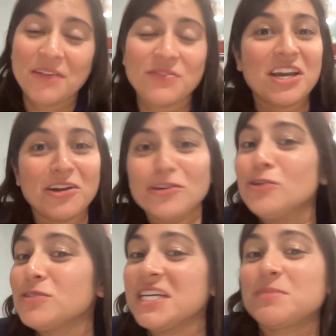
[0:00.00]
But the good
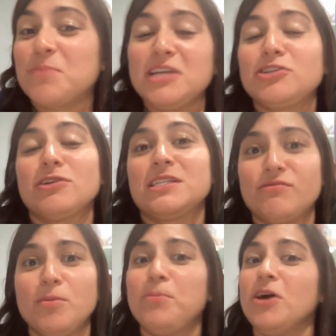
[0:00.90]
news is
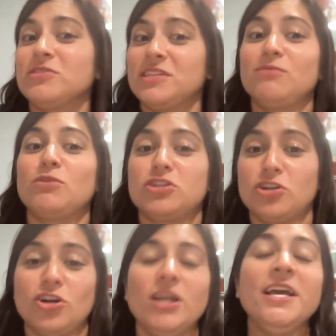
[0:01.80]
Patriots football did
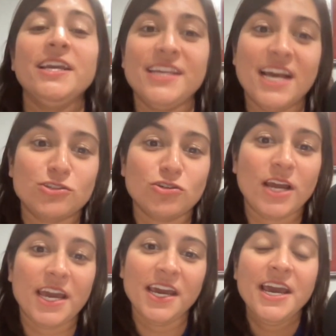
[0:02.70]
return
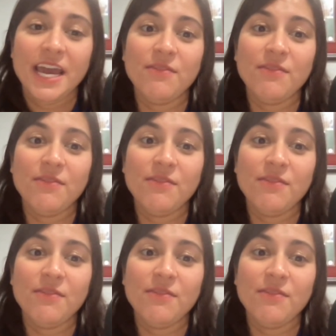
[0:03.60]
yesterday,